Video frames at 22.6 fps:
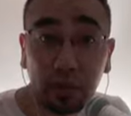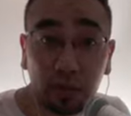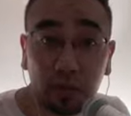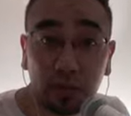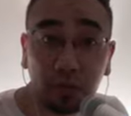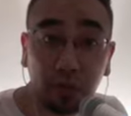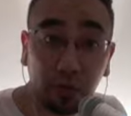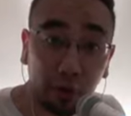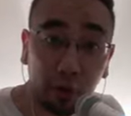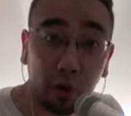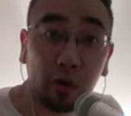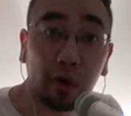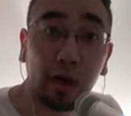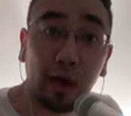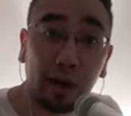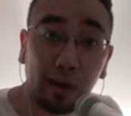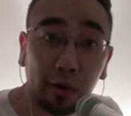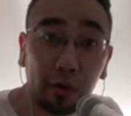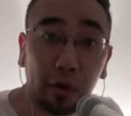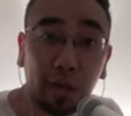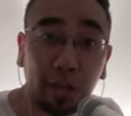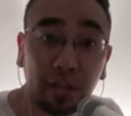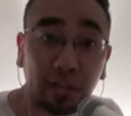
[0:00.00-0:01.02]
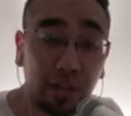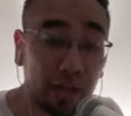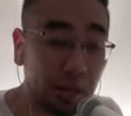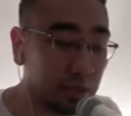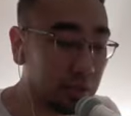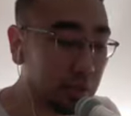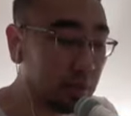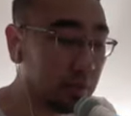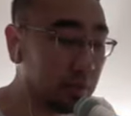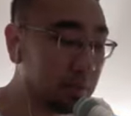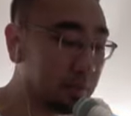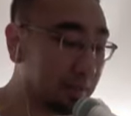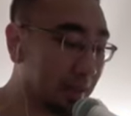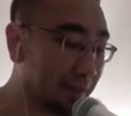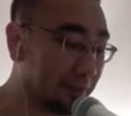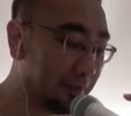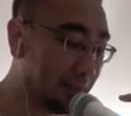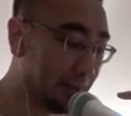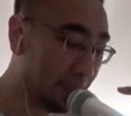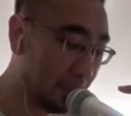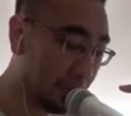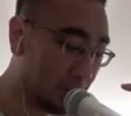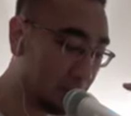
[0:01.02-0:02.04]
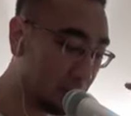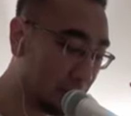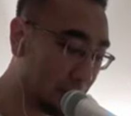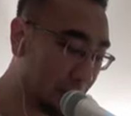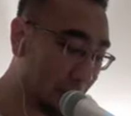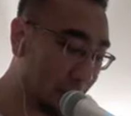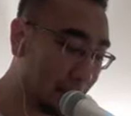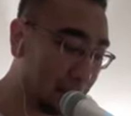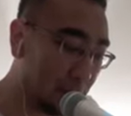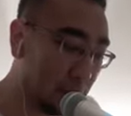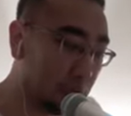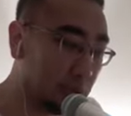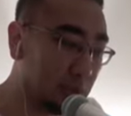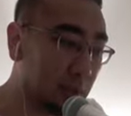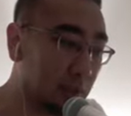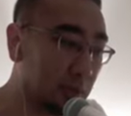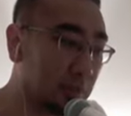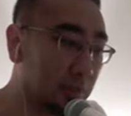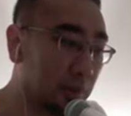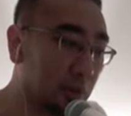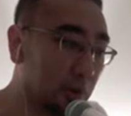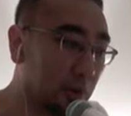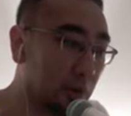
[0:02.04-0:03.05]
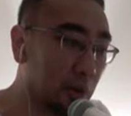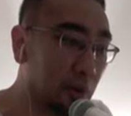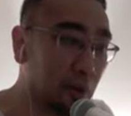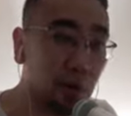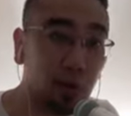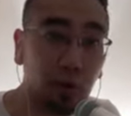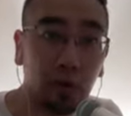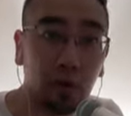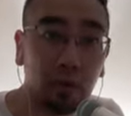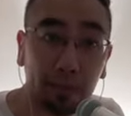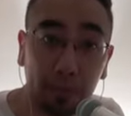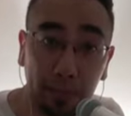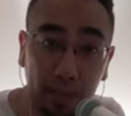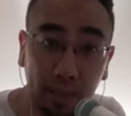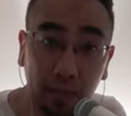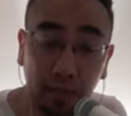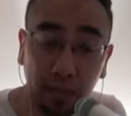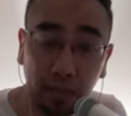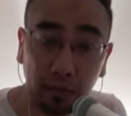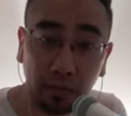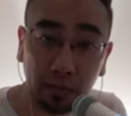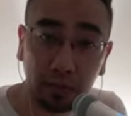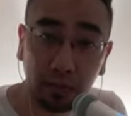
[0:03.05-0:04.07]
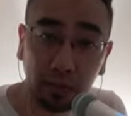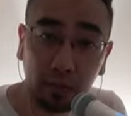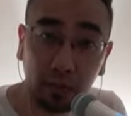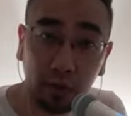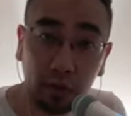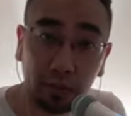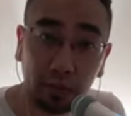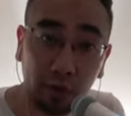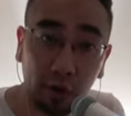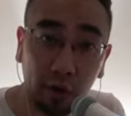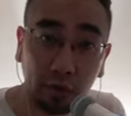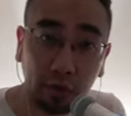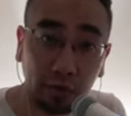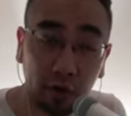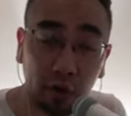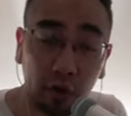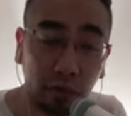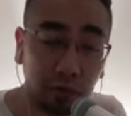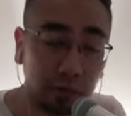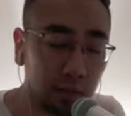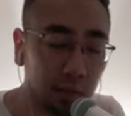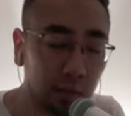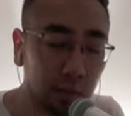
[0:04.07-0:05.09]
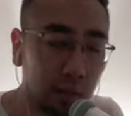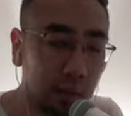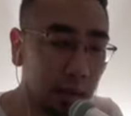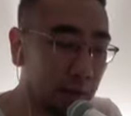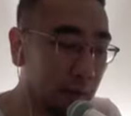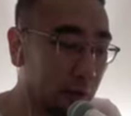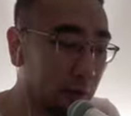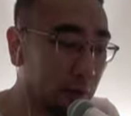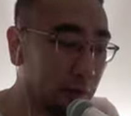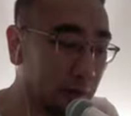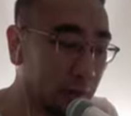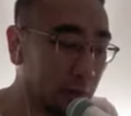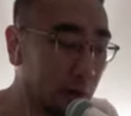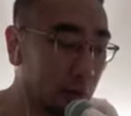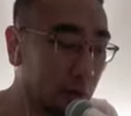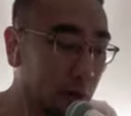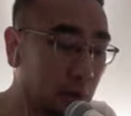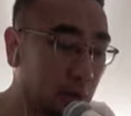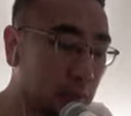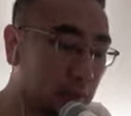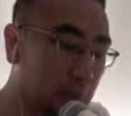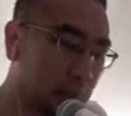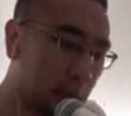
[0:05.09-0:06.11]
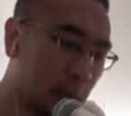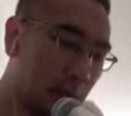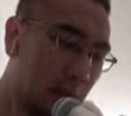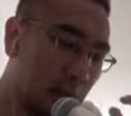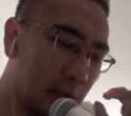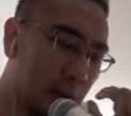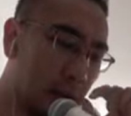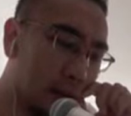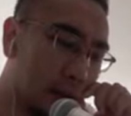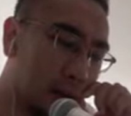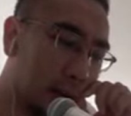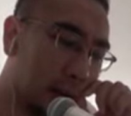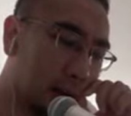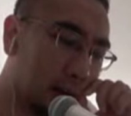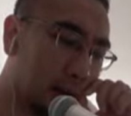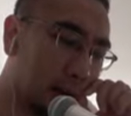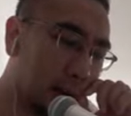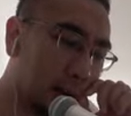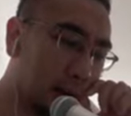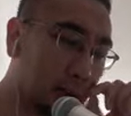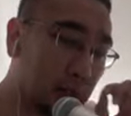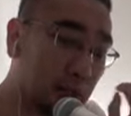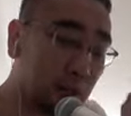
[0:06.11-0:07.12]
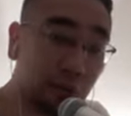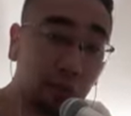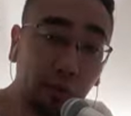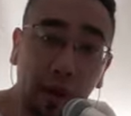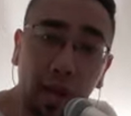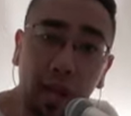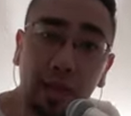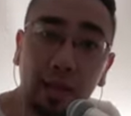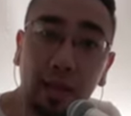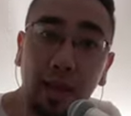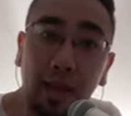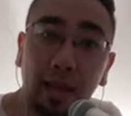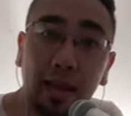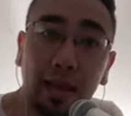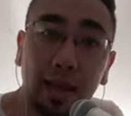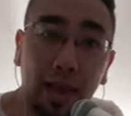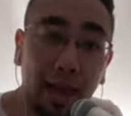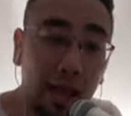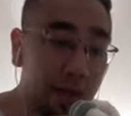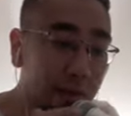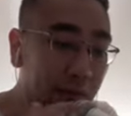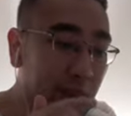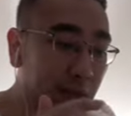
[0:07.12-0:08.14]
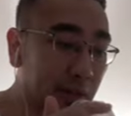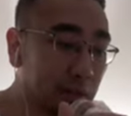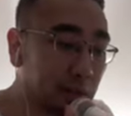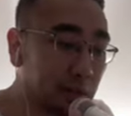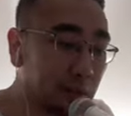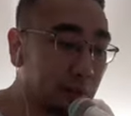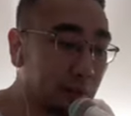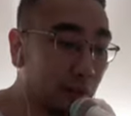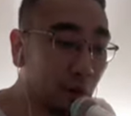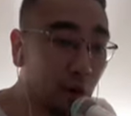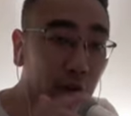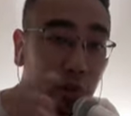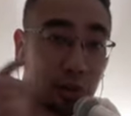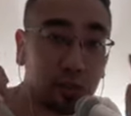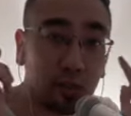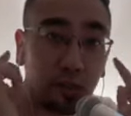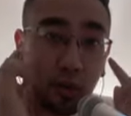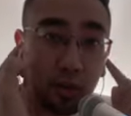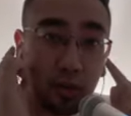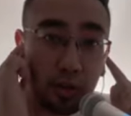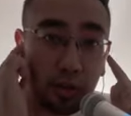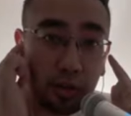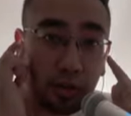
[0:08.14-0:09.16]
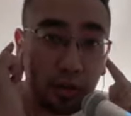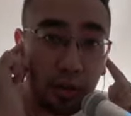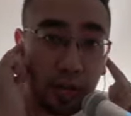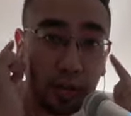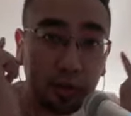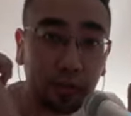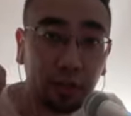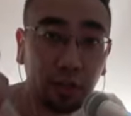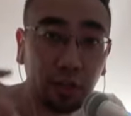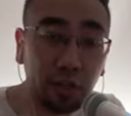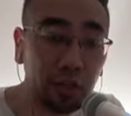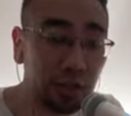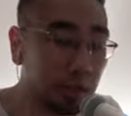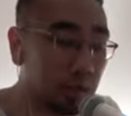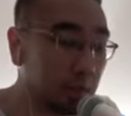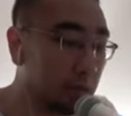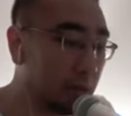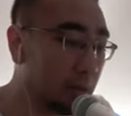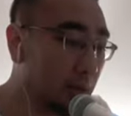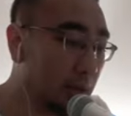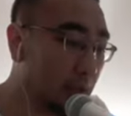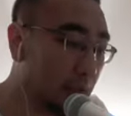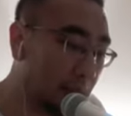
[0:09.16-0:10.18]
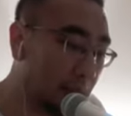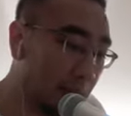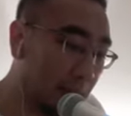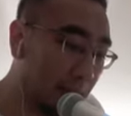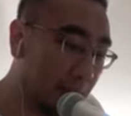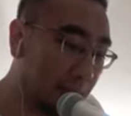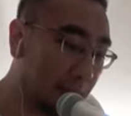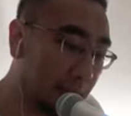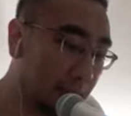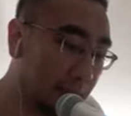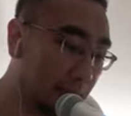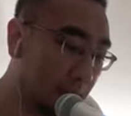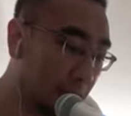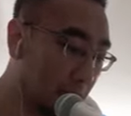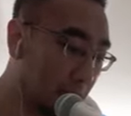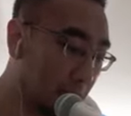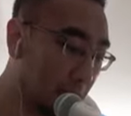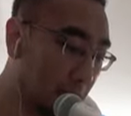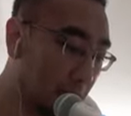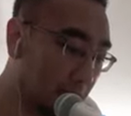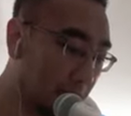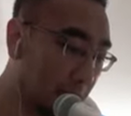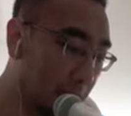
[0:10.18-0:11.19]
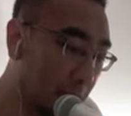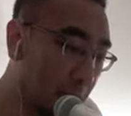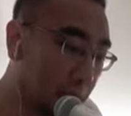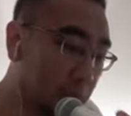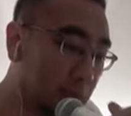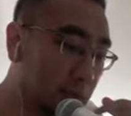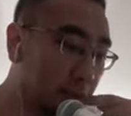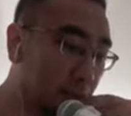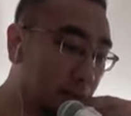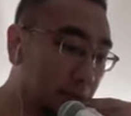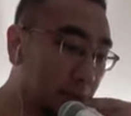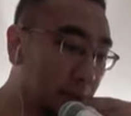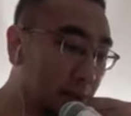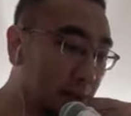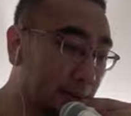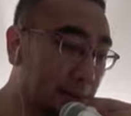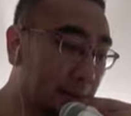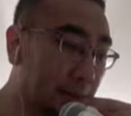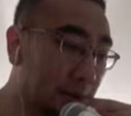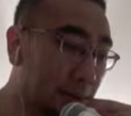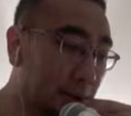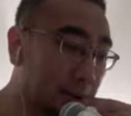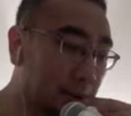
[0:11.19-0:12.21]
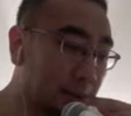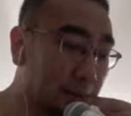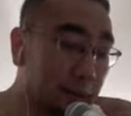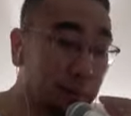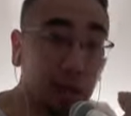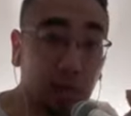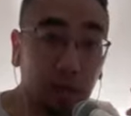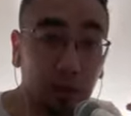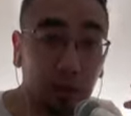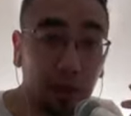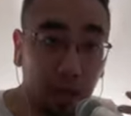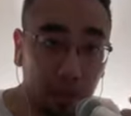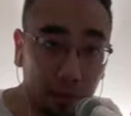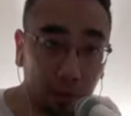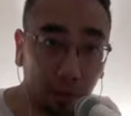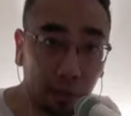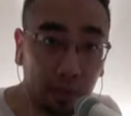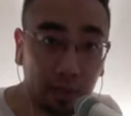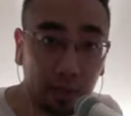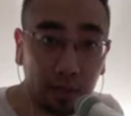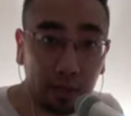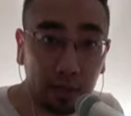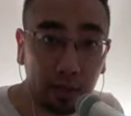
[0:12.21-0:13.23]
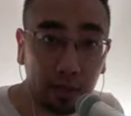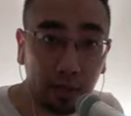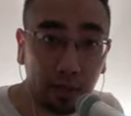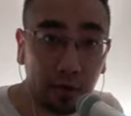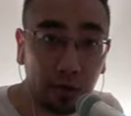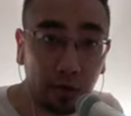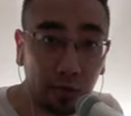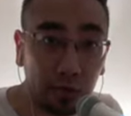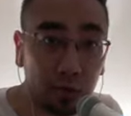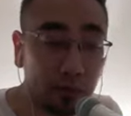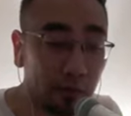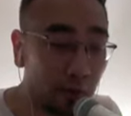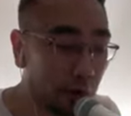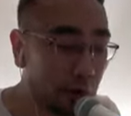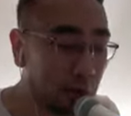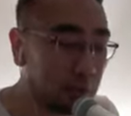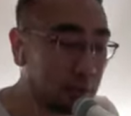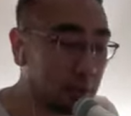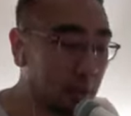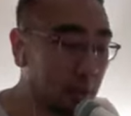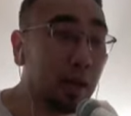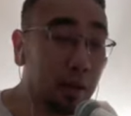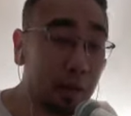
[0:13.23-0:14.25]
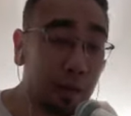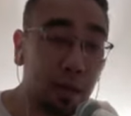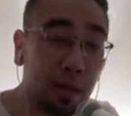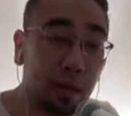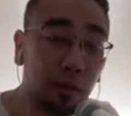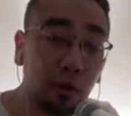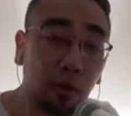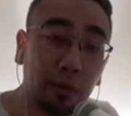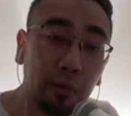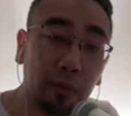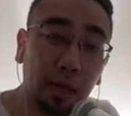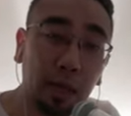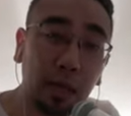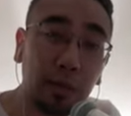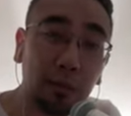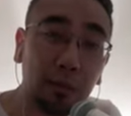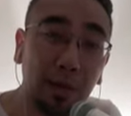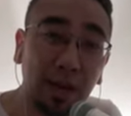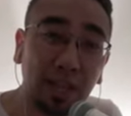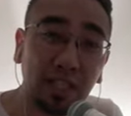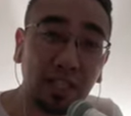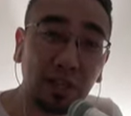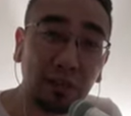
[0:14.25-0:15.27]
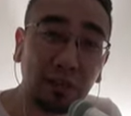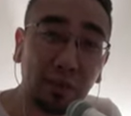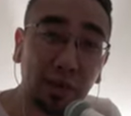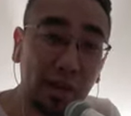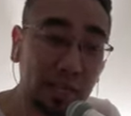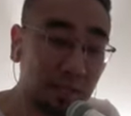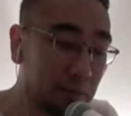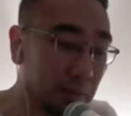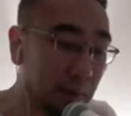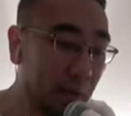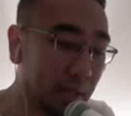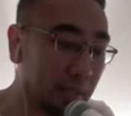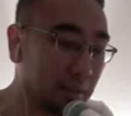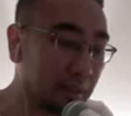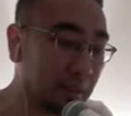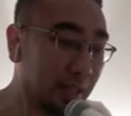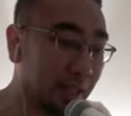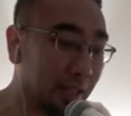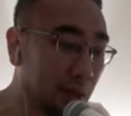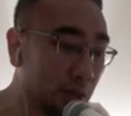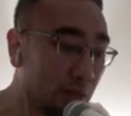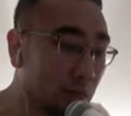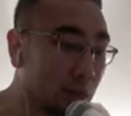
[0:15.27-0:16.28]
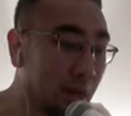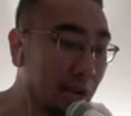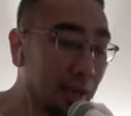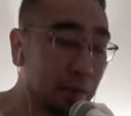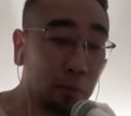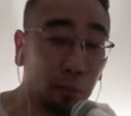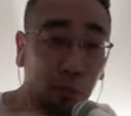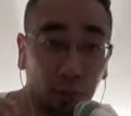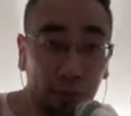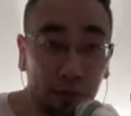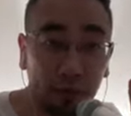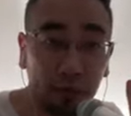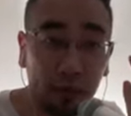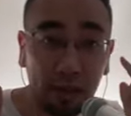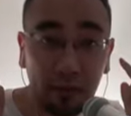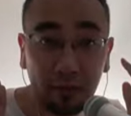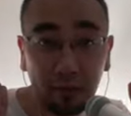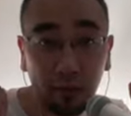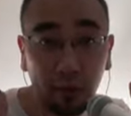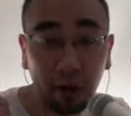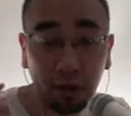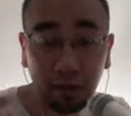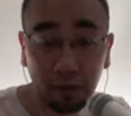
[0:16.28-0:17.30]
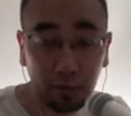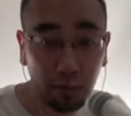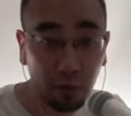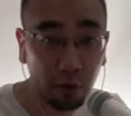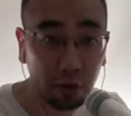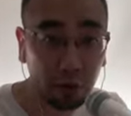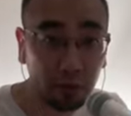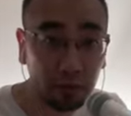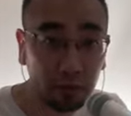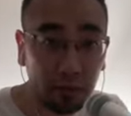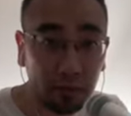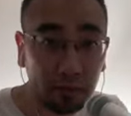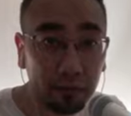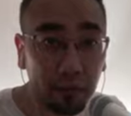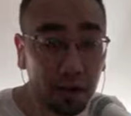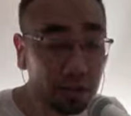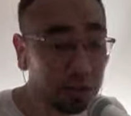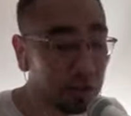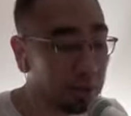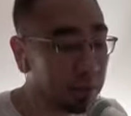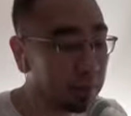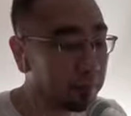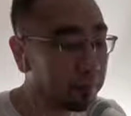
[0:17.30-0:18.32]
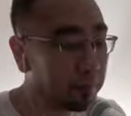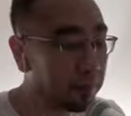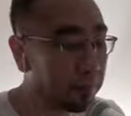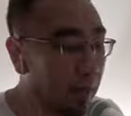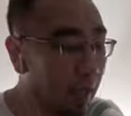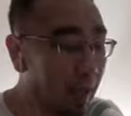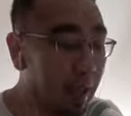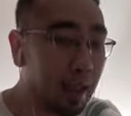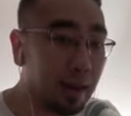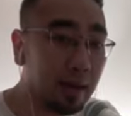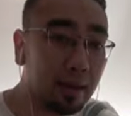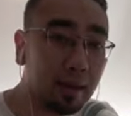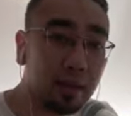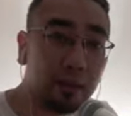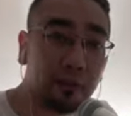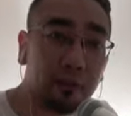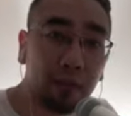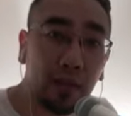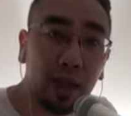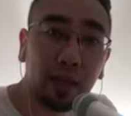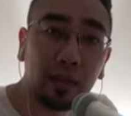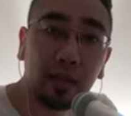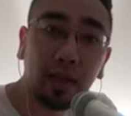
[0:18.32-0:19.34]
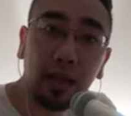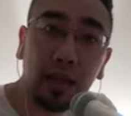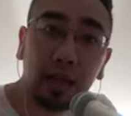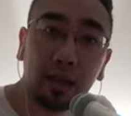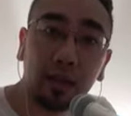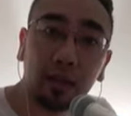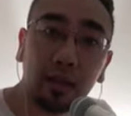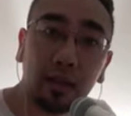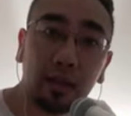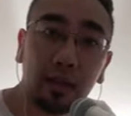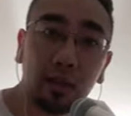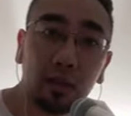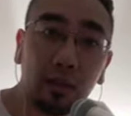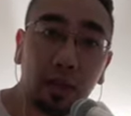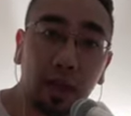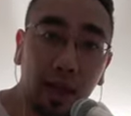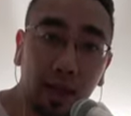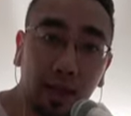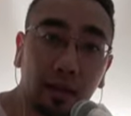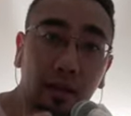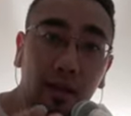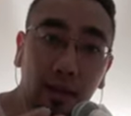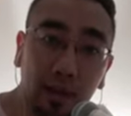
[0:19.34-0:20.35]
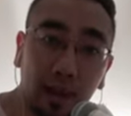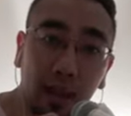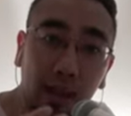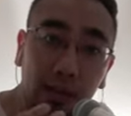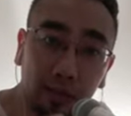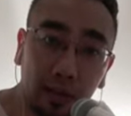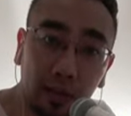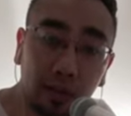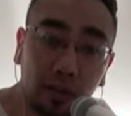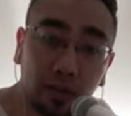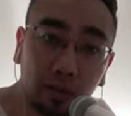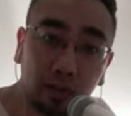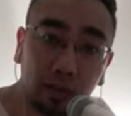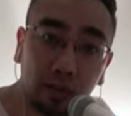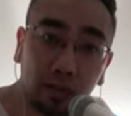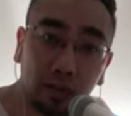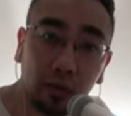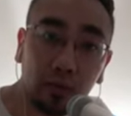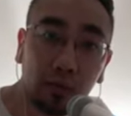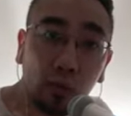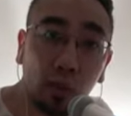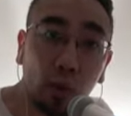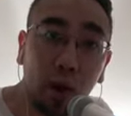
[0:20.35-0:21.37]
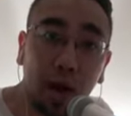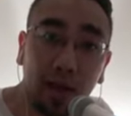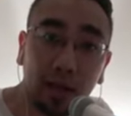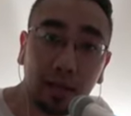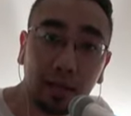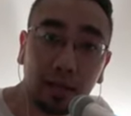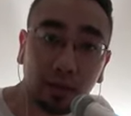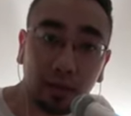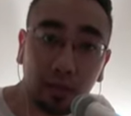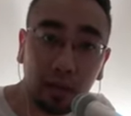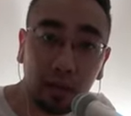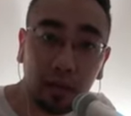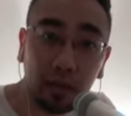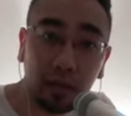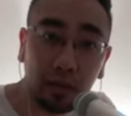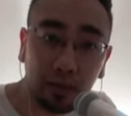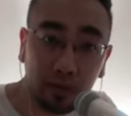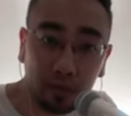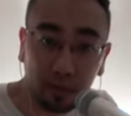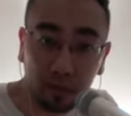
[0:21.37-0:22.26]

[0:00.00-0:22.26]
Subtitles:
this for your karaoke sessions, definitely you can use this for your meetings, your voice calls, and your video calls. It's great that they have this voice monitoring feature. I think it is really, really awesome that you can monitor your own voice. Again, not many budget price mics, they do come with a voice monitoring function. And the fact that you can connect this wirelessly